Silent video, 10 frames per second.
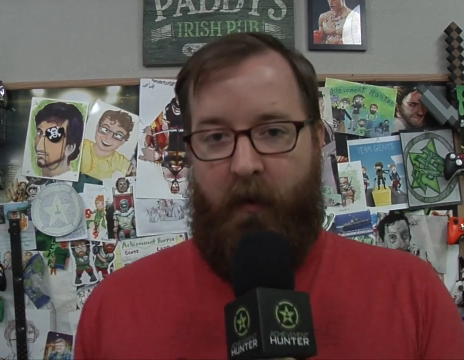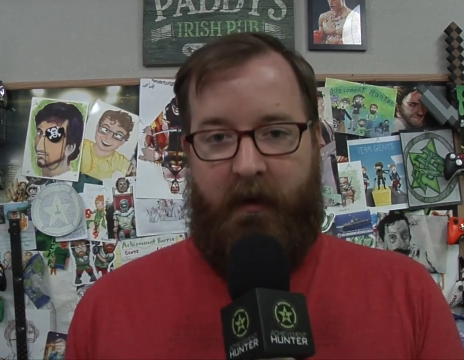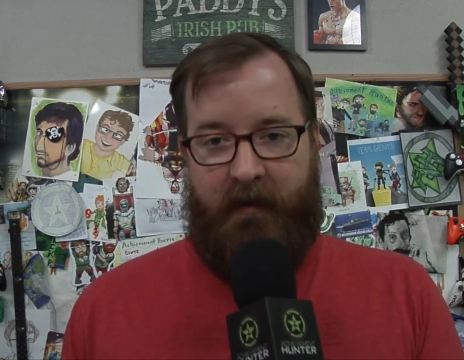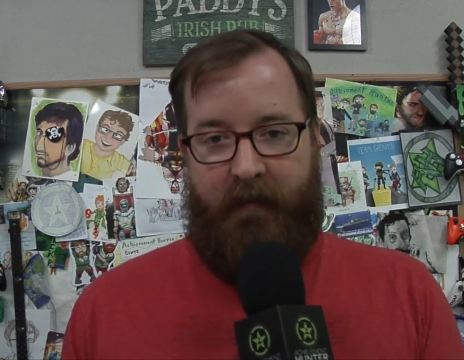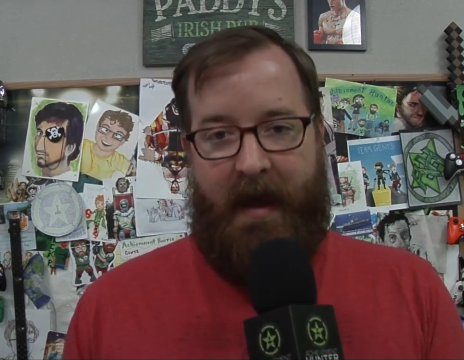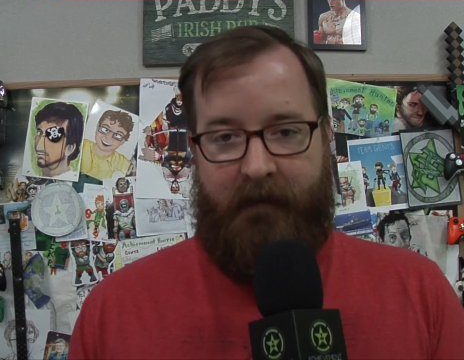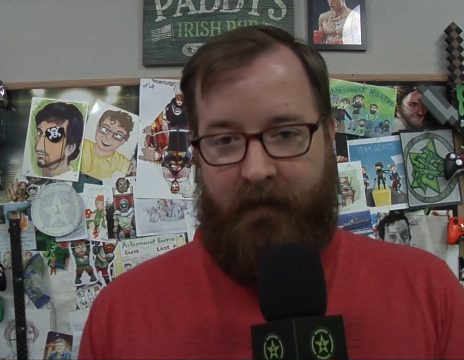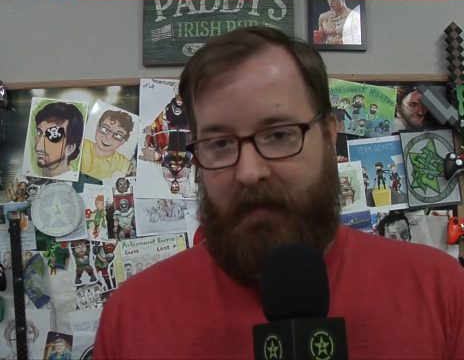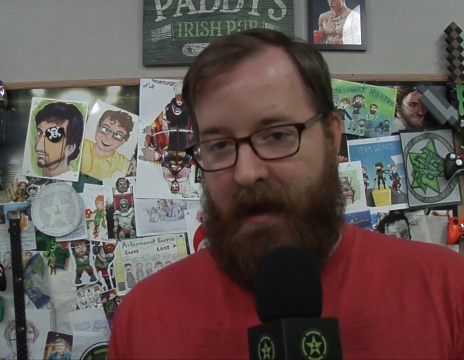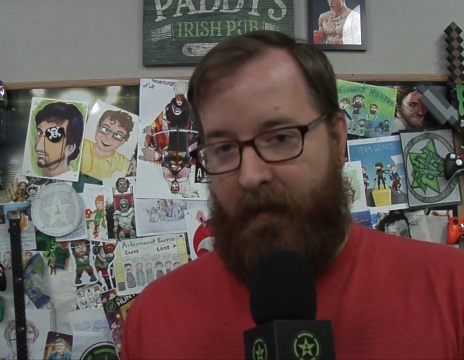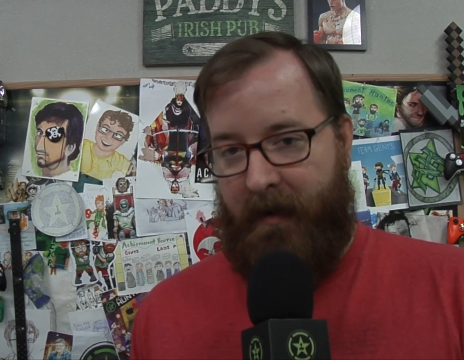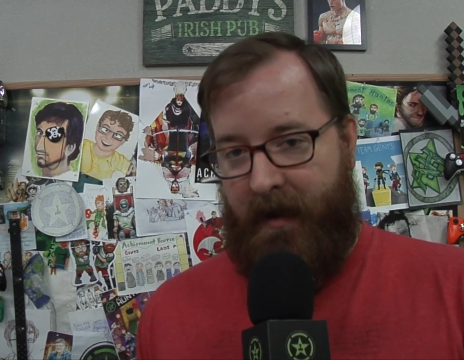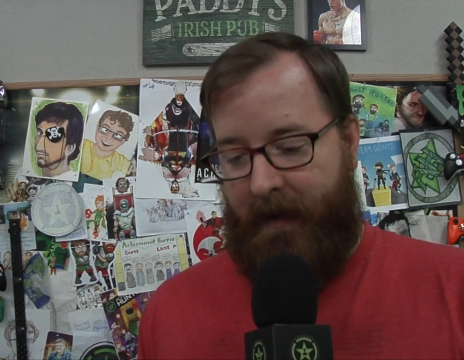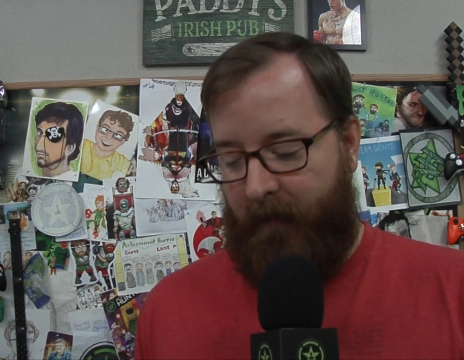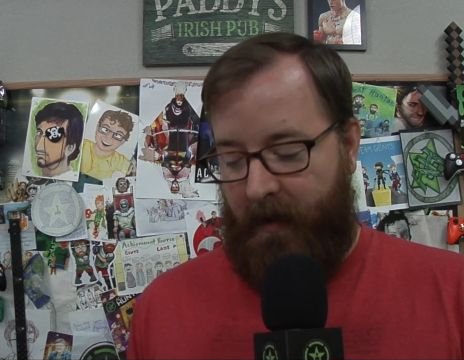Speaker 1: Welcome back from Comic
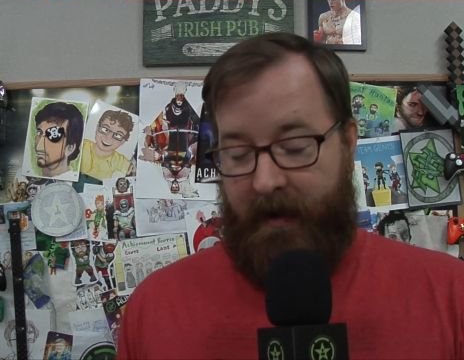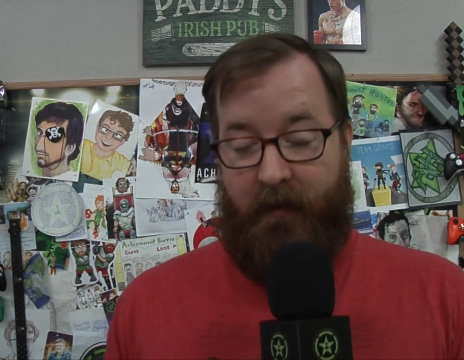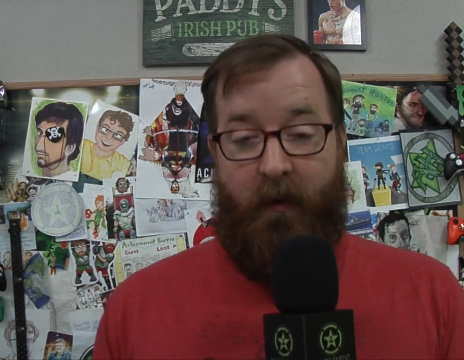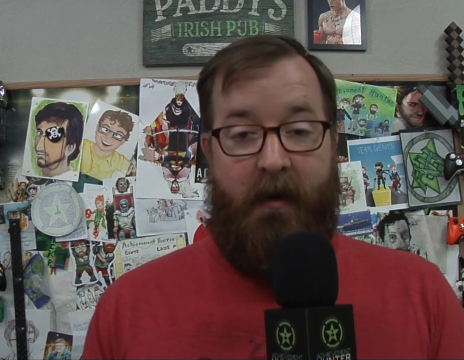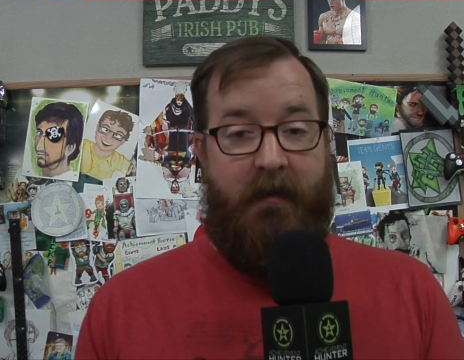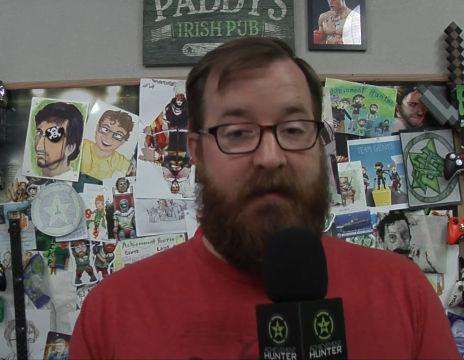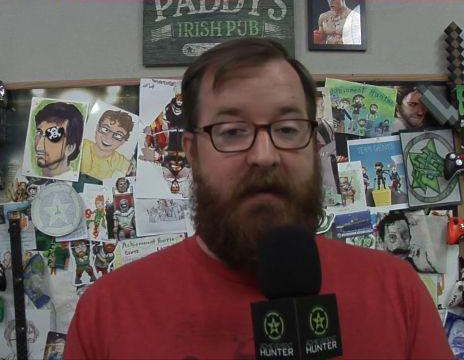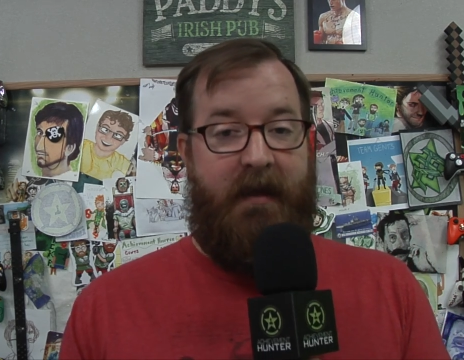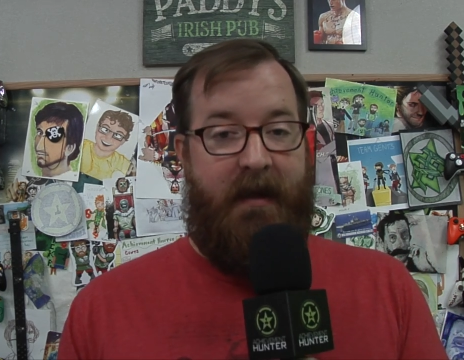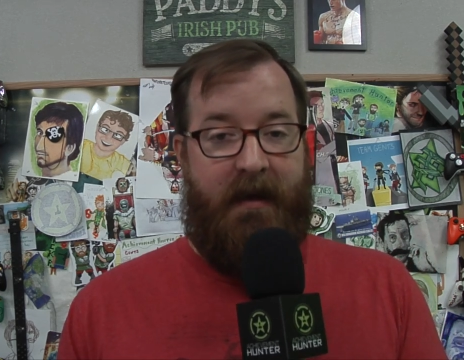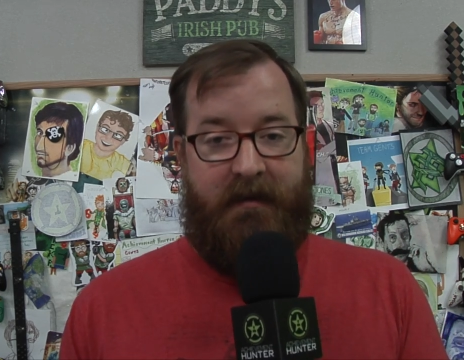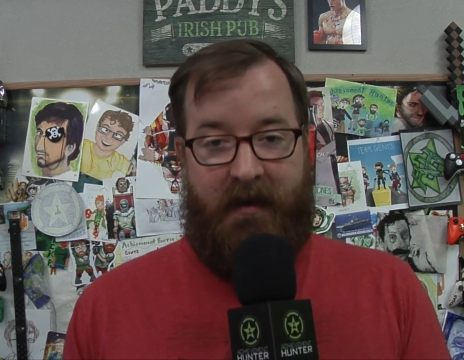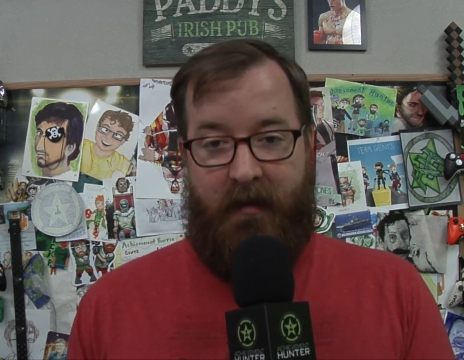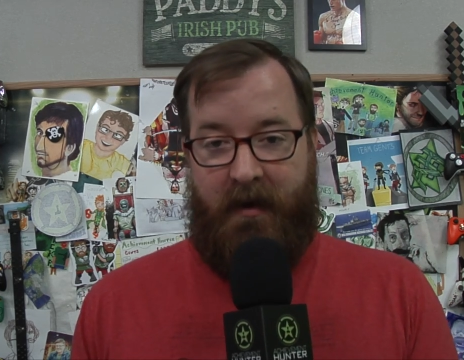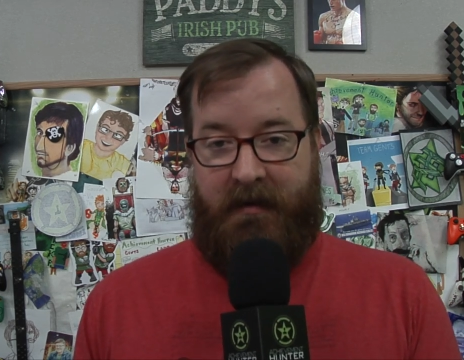Con, everybody, and welcome to the uh,
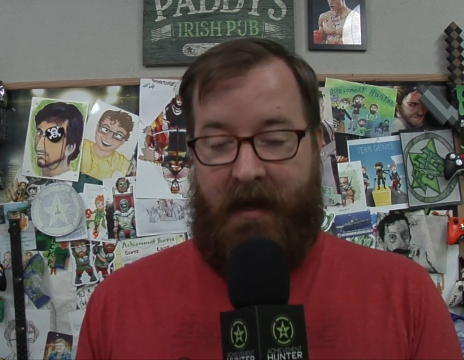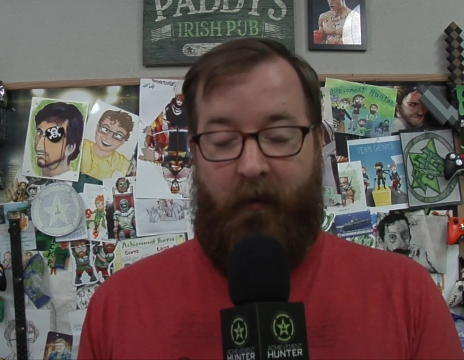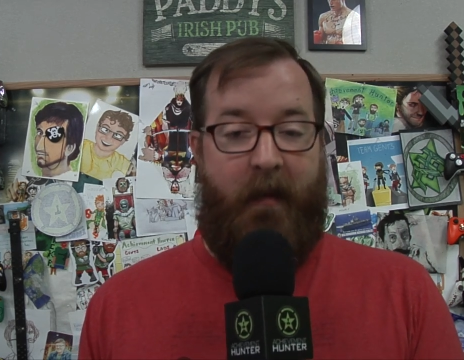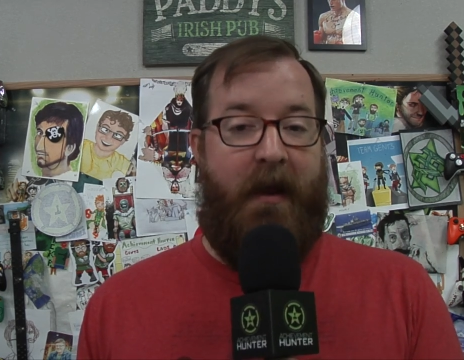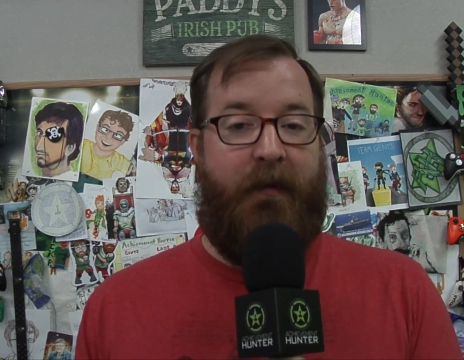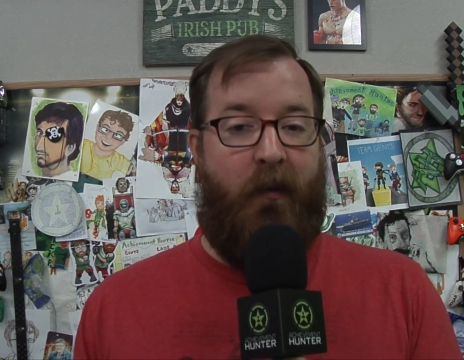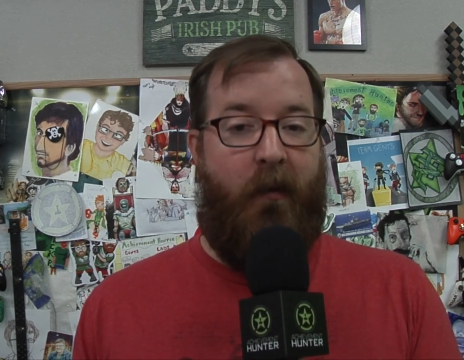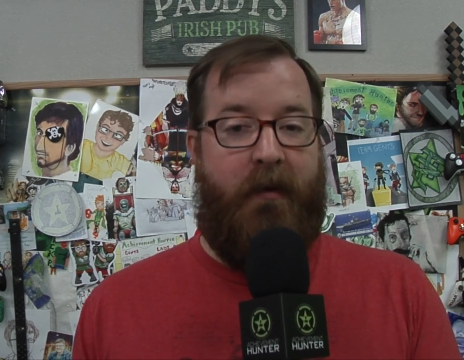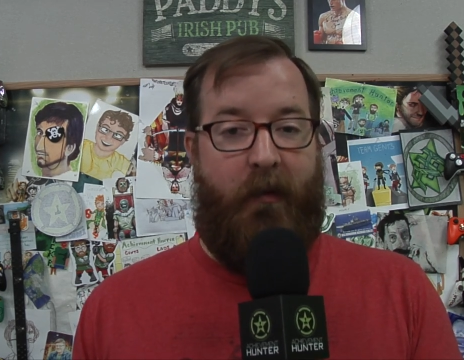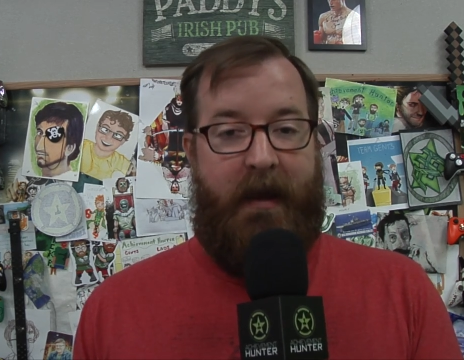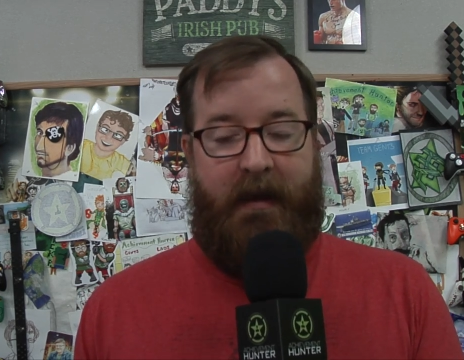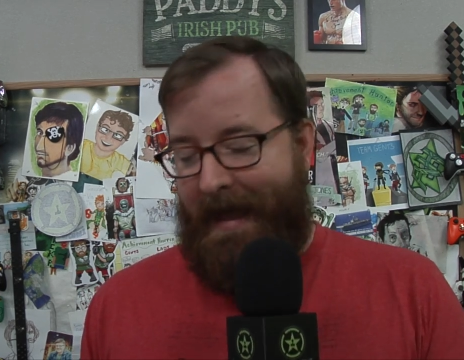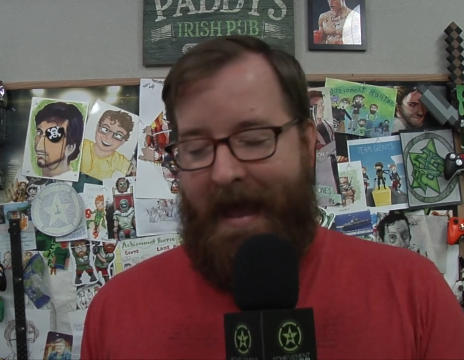Achievement Hunter channel. We made it through one week,